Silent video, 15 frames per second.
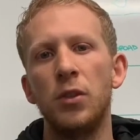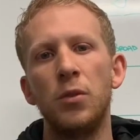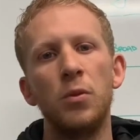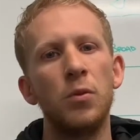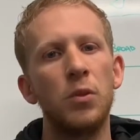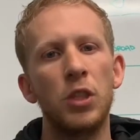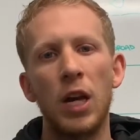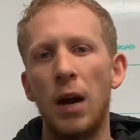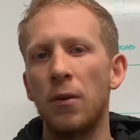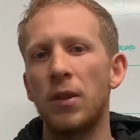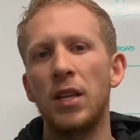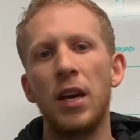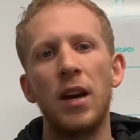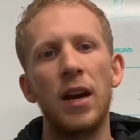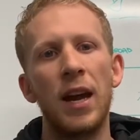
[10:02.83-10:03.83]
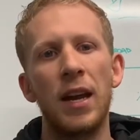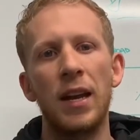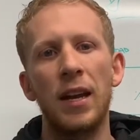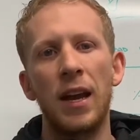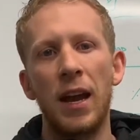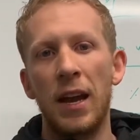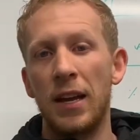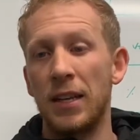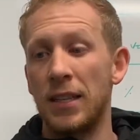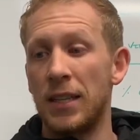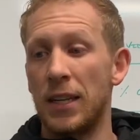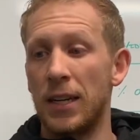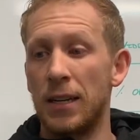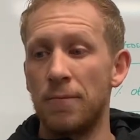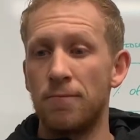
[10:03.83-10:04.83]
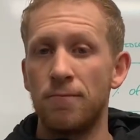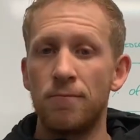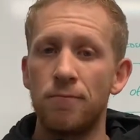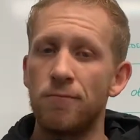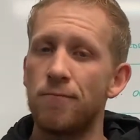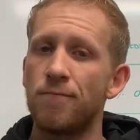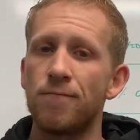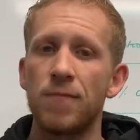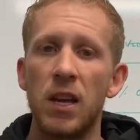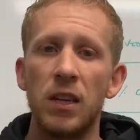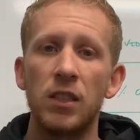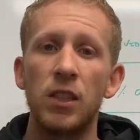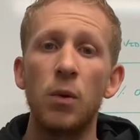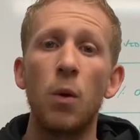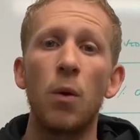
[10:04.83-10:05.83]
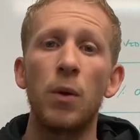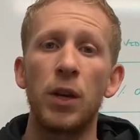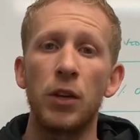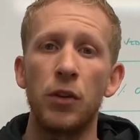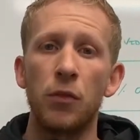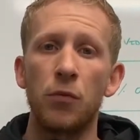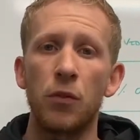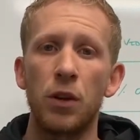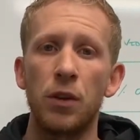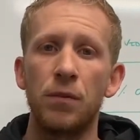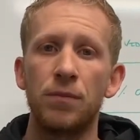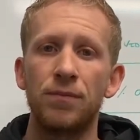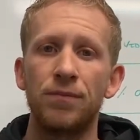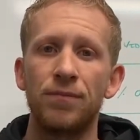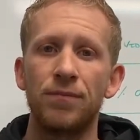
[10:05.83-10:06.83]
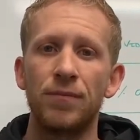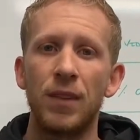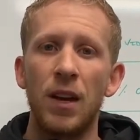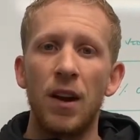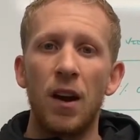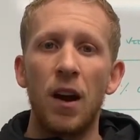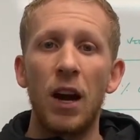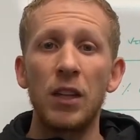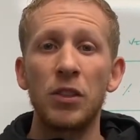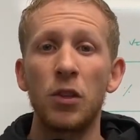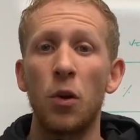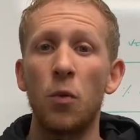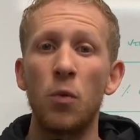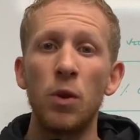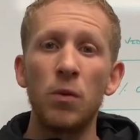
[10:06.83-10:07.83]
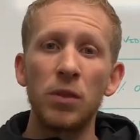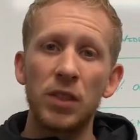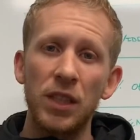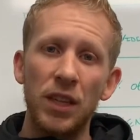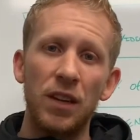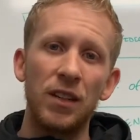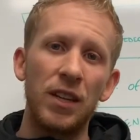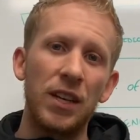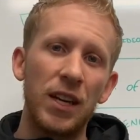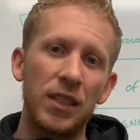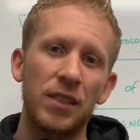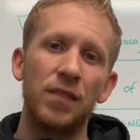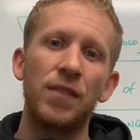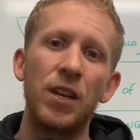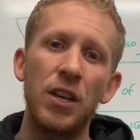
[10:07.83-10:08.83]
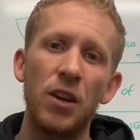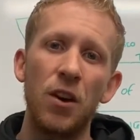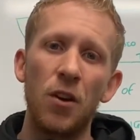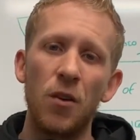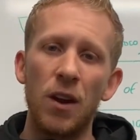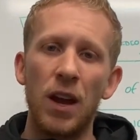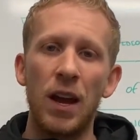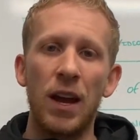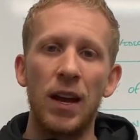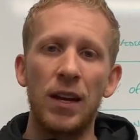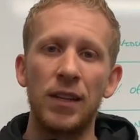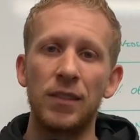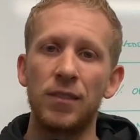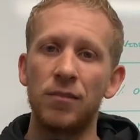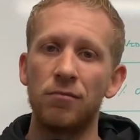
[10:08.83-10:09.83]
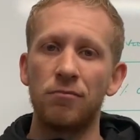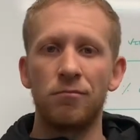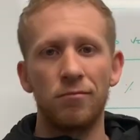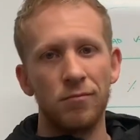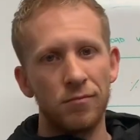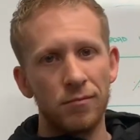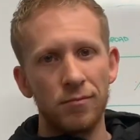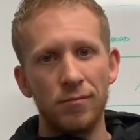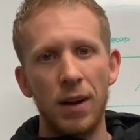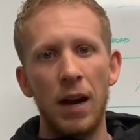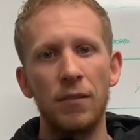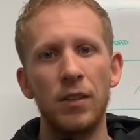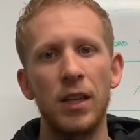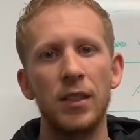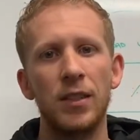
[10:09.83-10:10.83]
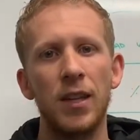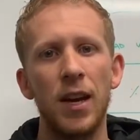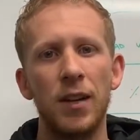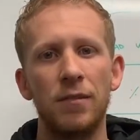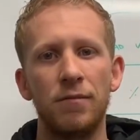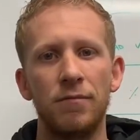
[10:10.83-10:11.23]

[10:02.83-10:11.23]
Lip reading: to chat with you and see what we can do for you. All right, so we will see you on the next video, and have a nice day.